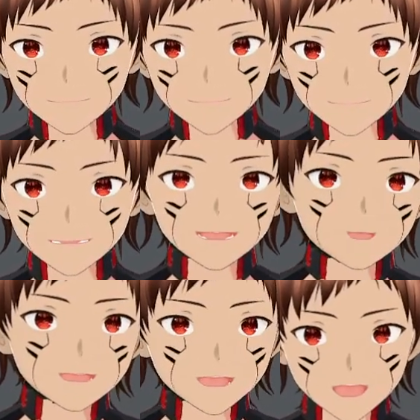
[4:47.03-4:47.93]
I thought it was
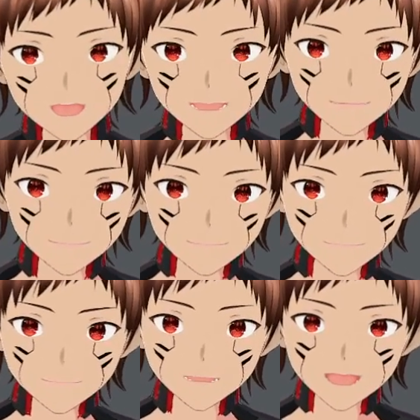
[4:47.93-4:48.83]
more.
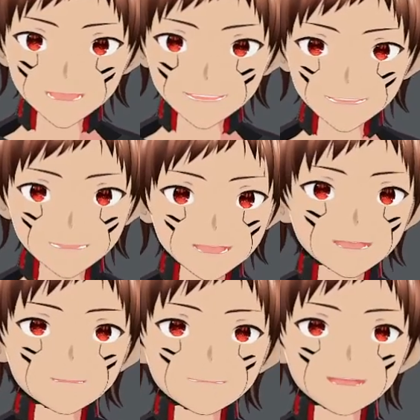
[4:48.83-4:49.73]
Oh yeah, I think you
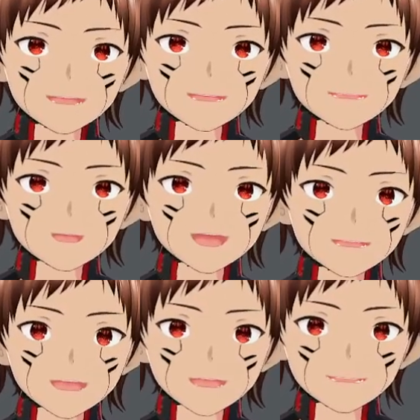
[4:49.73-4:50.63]
started at 12
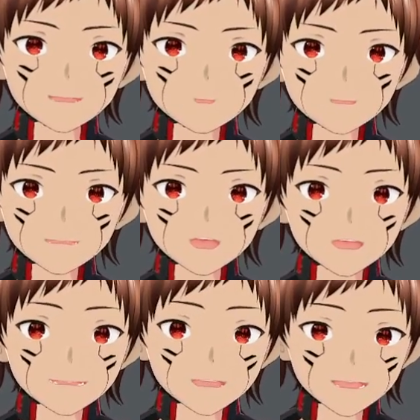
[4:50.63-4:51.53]
and then you
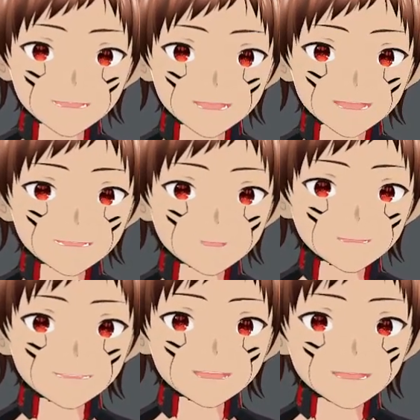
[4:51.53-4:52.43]
roll and you can reroll
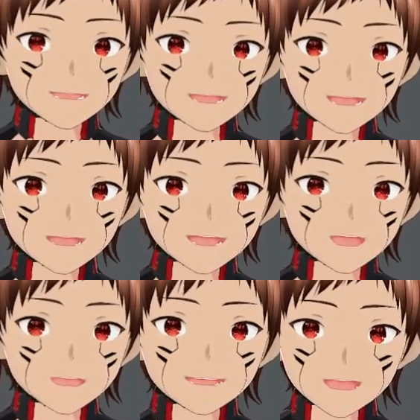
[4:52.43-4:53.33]
everything, but you go
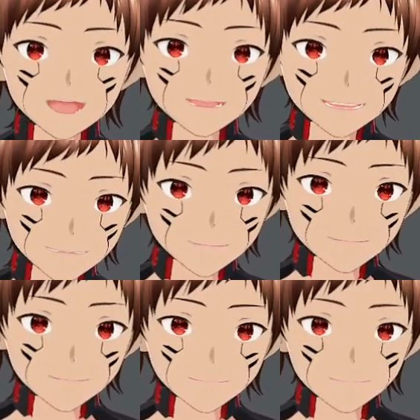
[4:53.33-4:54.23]
down a dice.
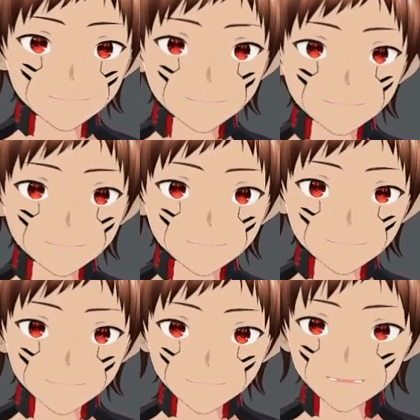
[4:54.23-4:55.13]

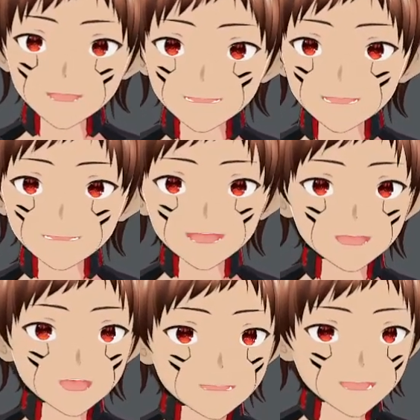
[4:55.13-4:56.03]
Correct me if I'm
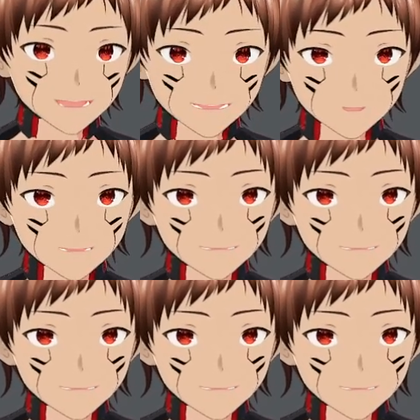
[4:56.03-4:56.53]
wrong on that one.